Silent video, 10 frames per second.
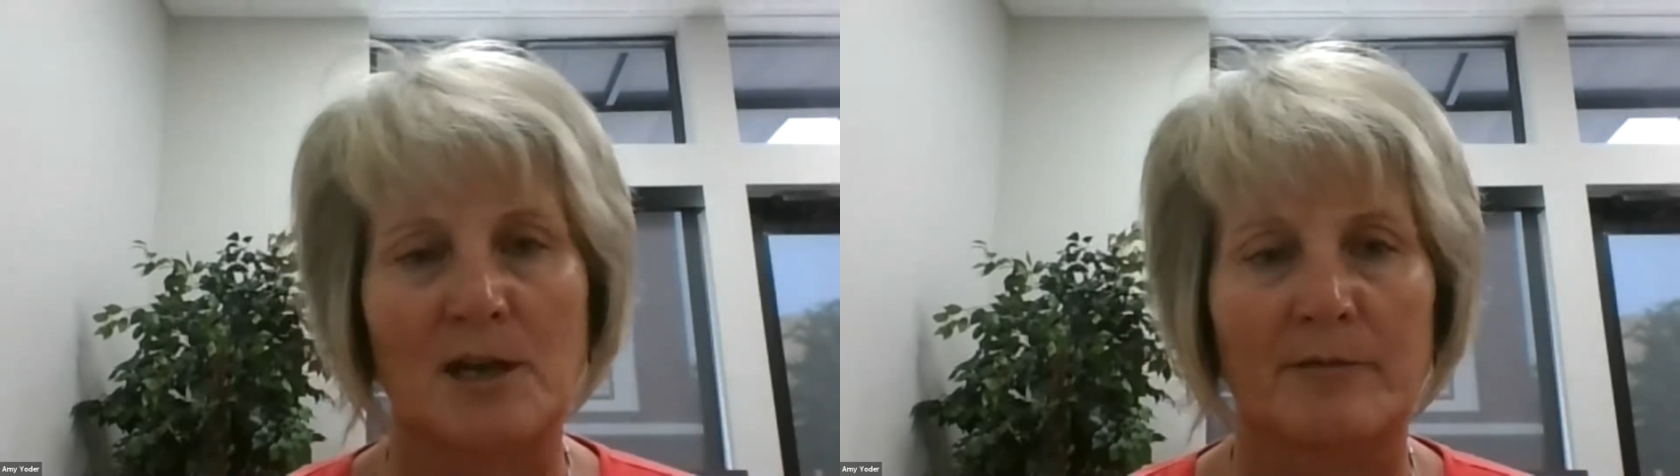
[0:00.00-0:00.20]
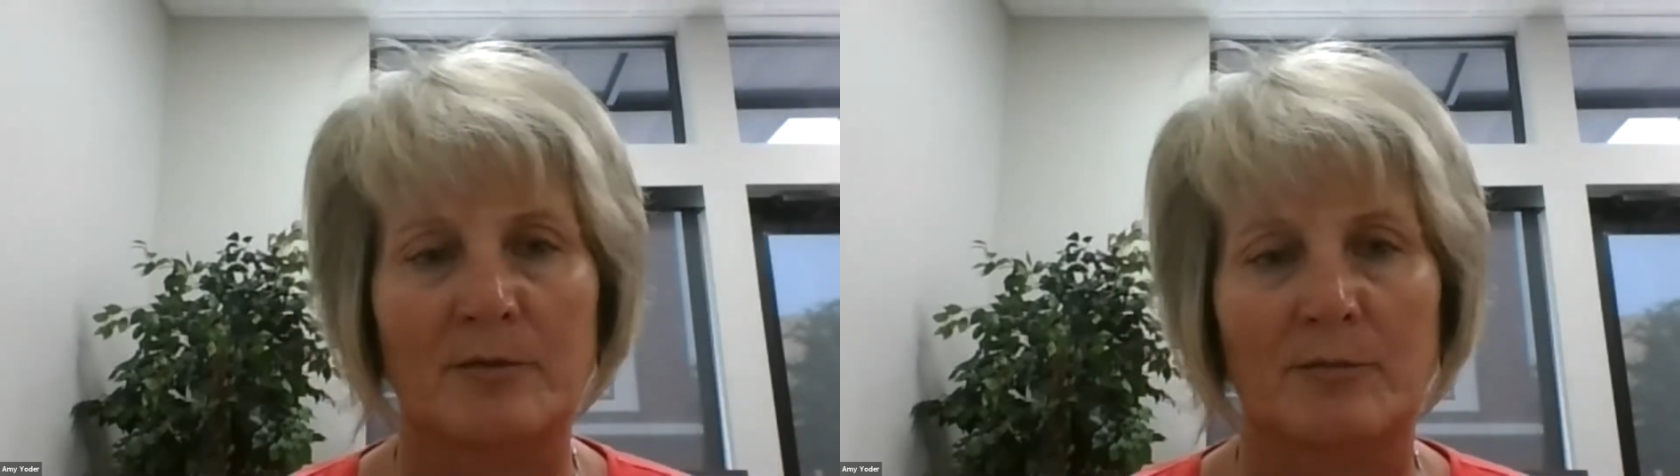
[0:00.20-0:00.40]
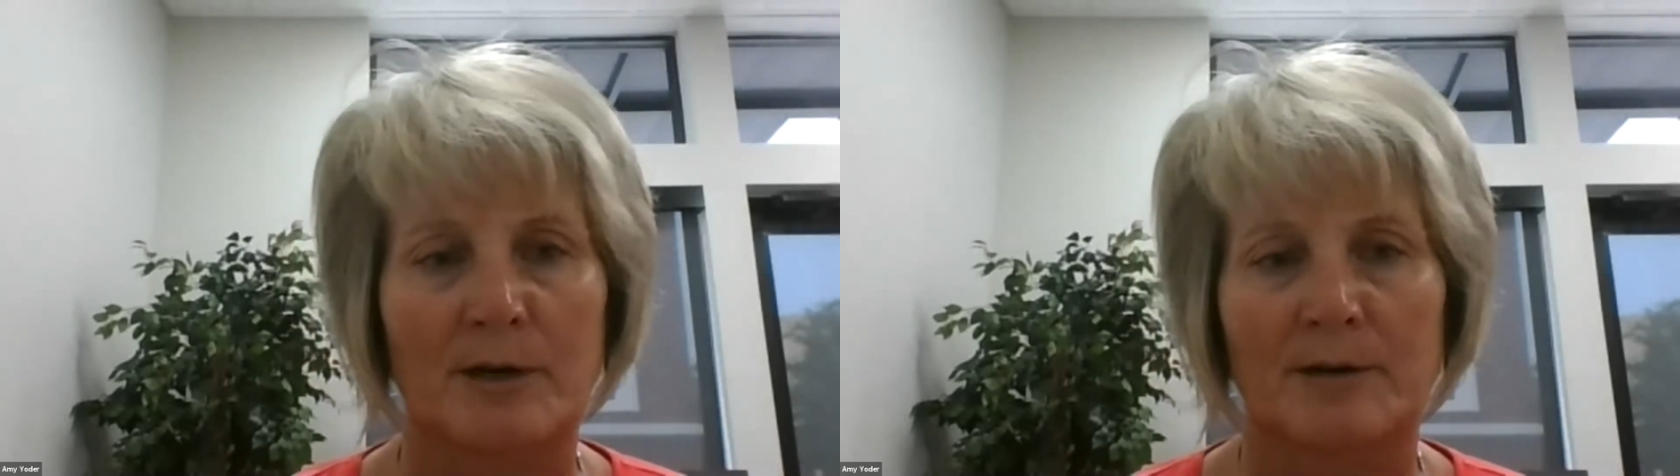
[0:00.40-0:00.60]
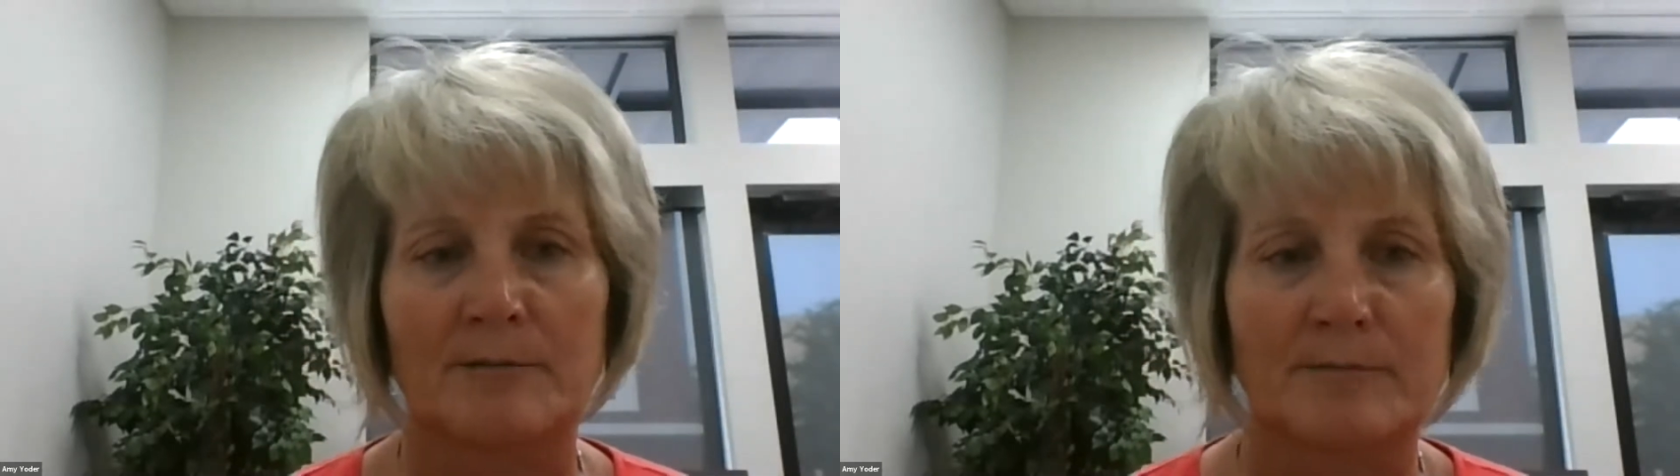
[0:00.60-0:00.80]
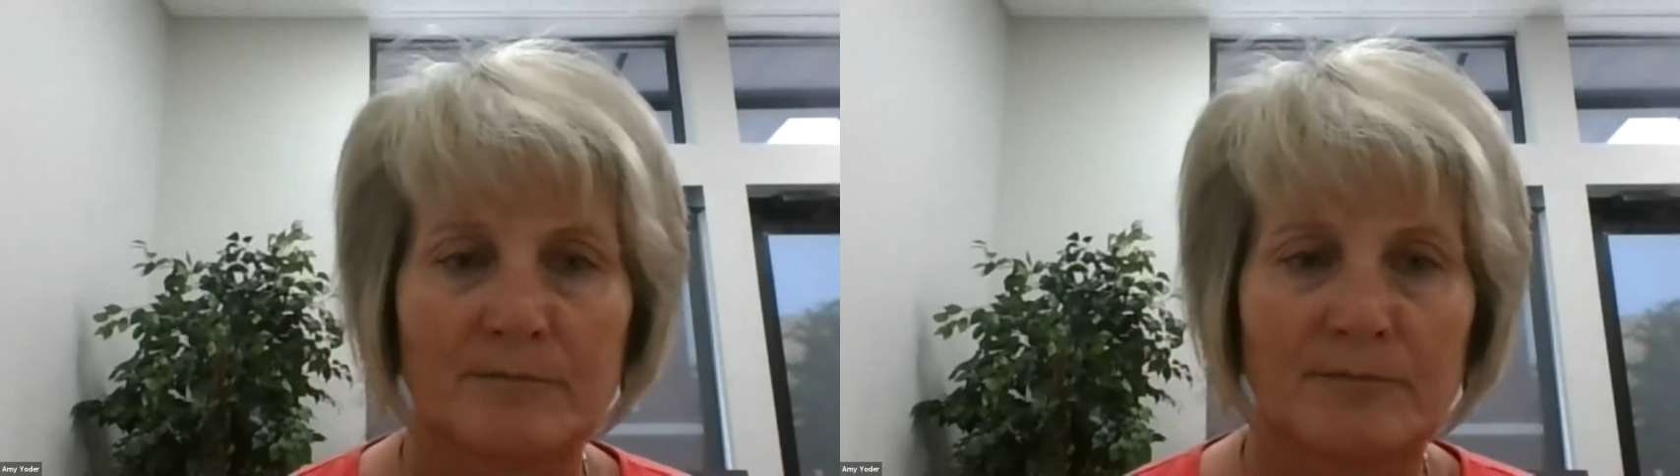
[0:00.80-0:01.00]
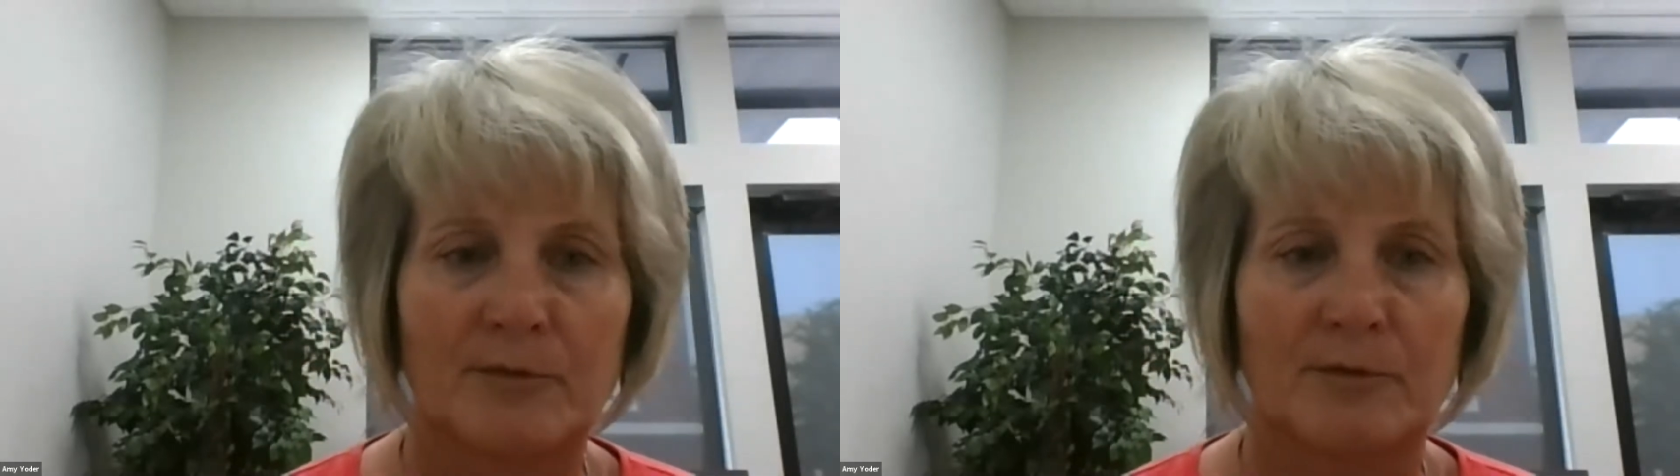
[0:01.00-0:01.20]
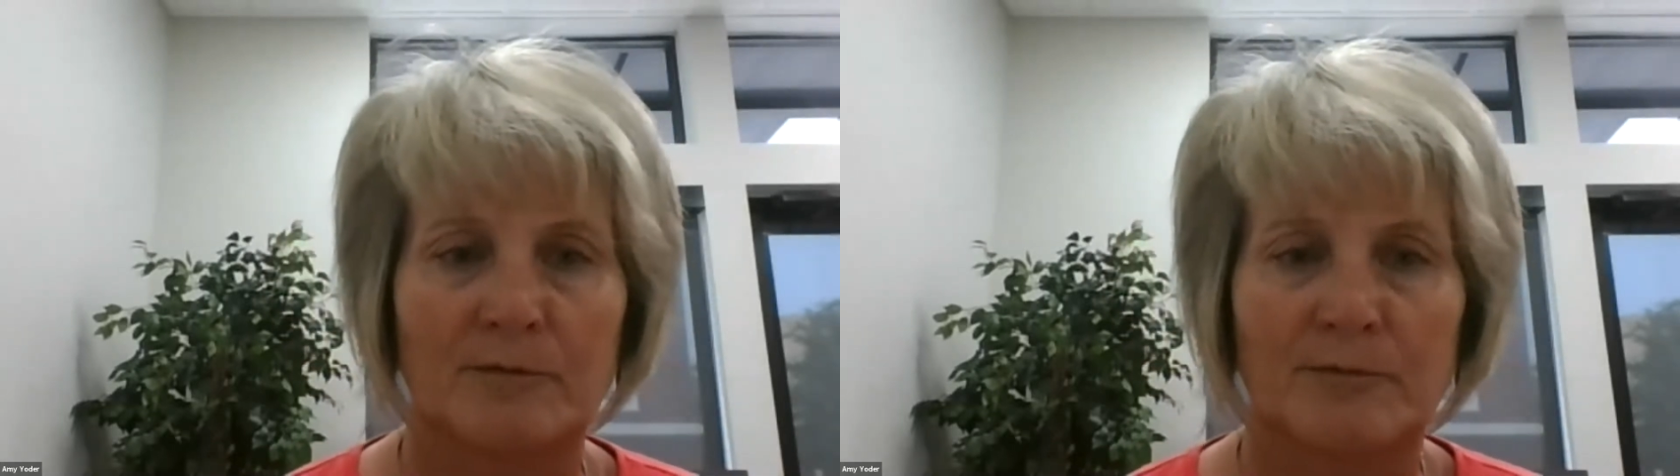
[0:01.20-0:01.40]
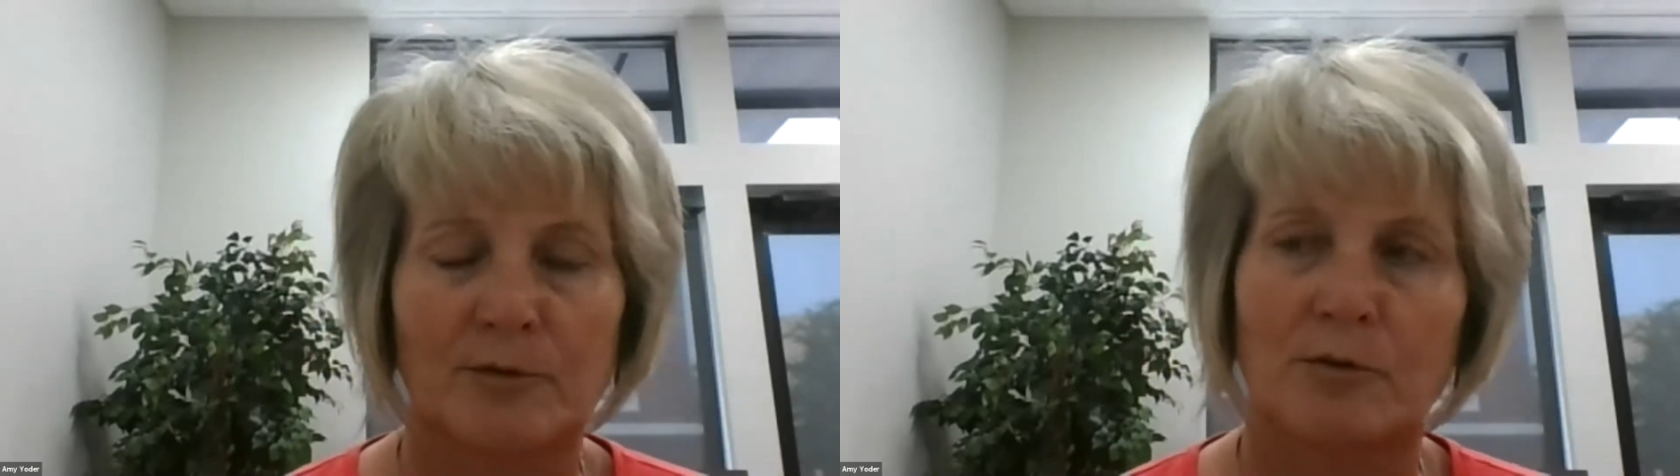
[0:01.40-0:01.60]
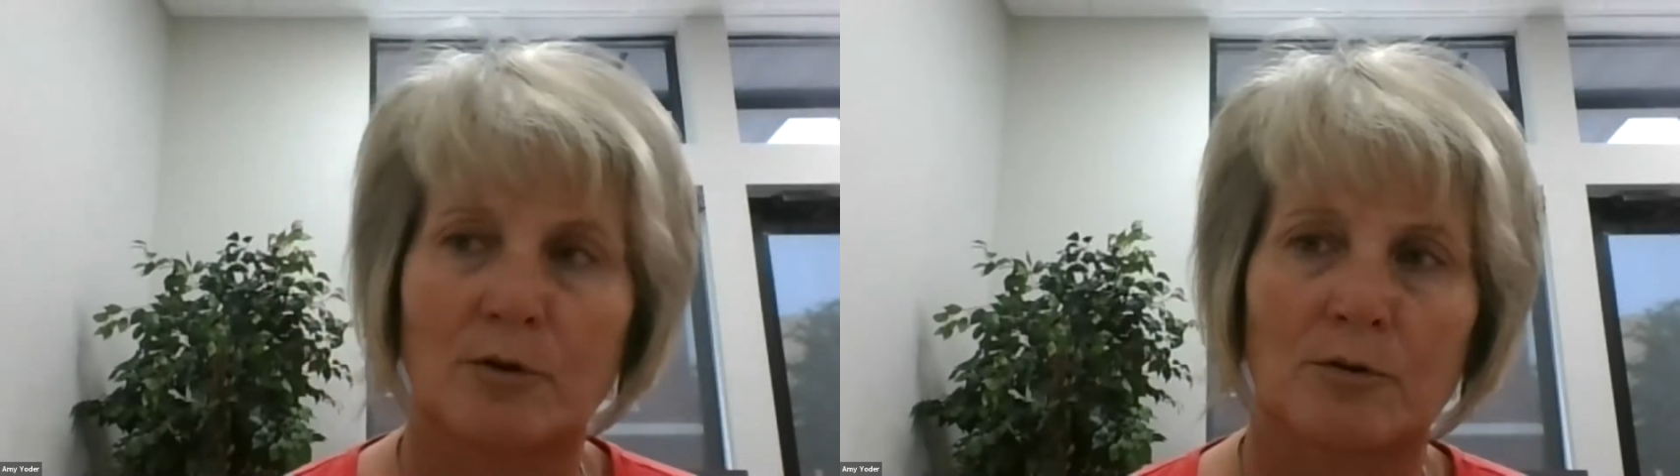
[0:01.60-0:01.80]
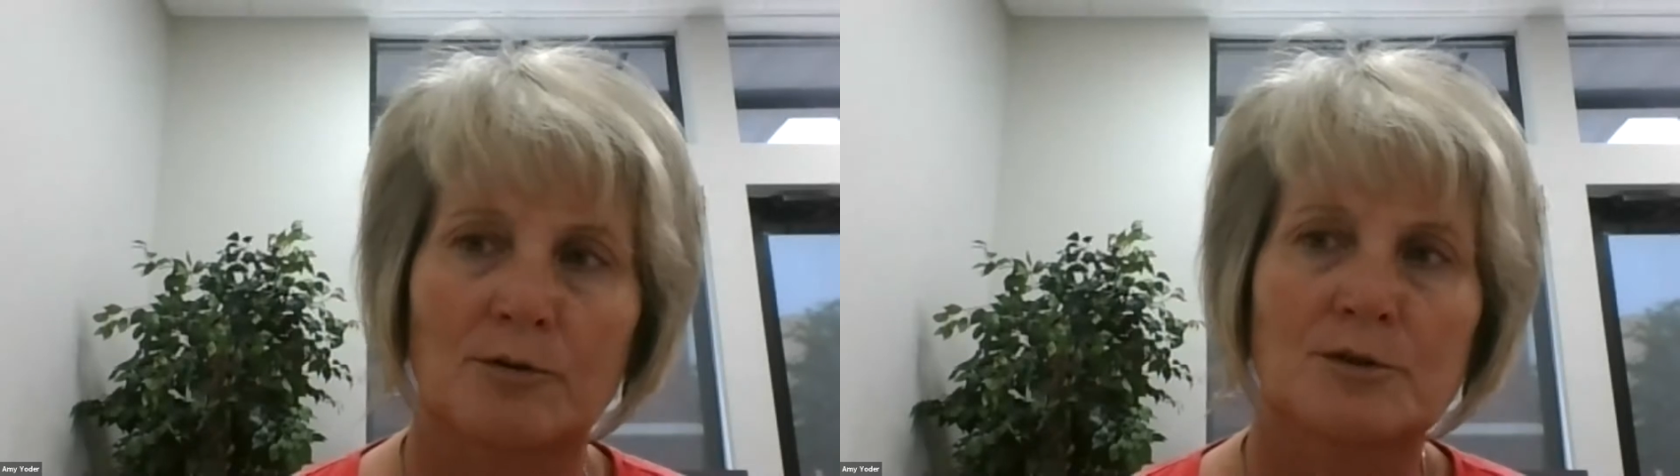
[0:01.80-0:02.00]
everywhere for
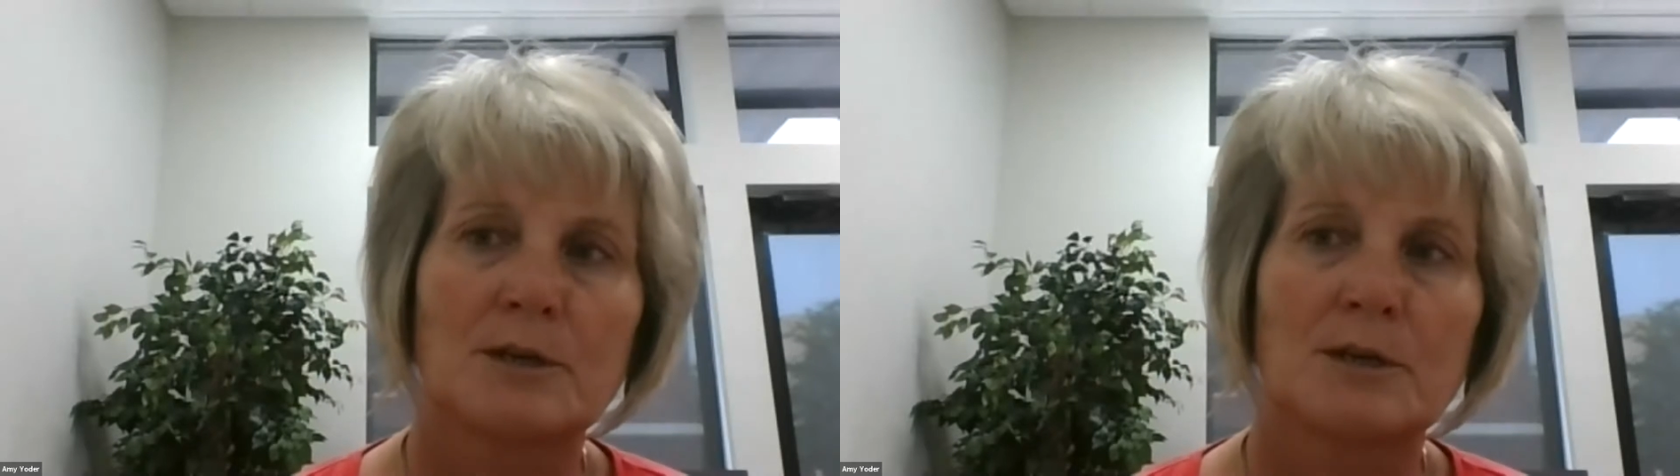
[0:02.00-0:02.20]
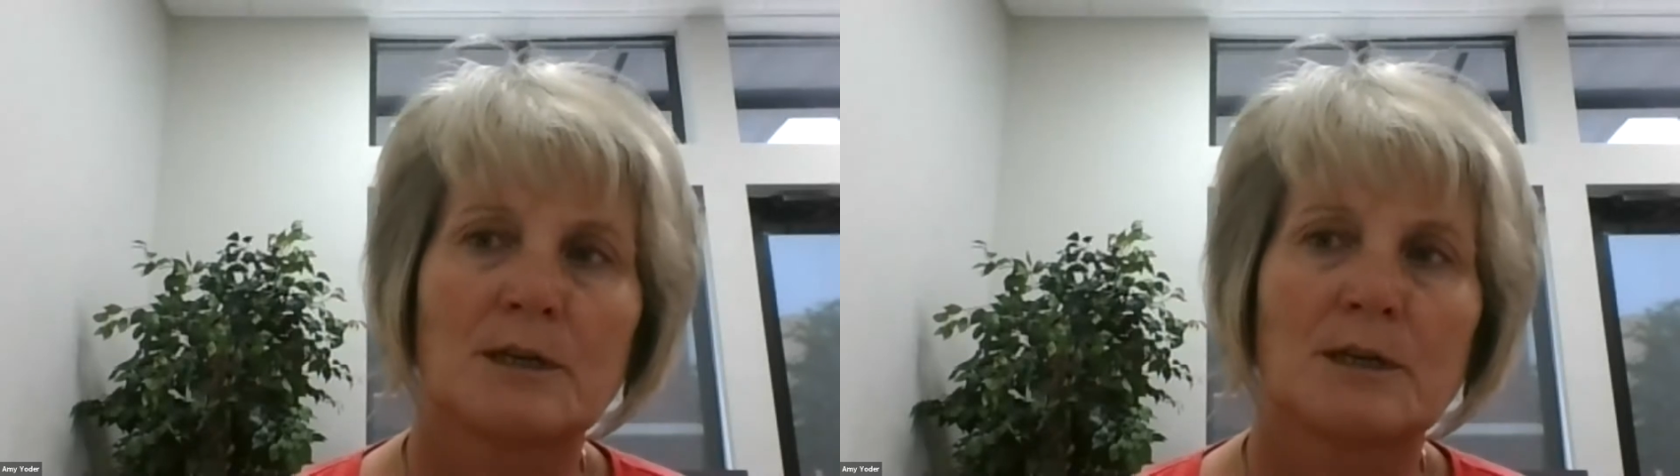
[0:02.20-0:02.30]
growers.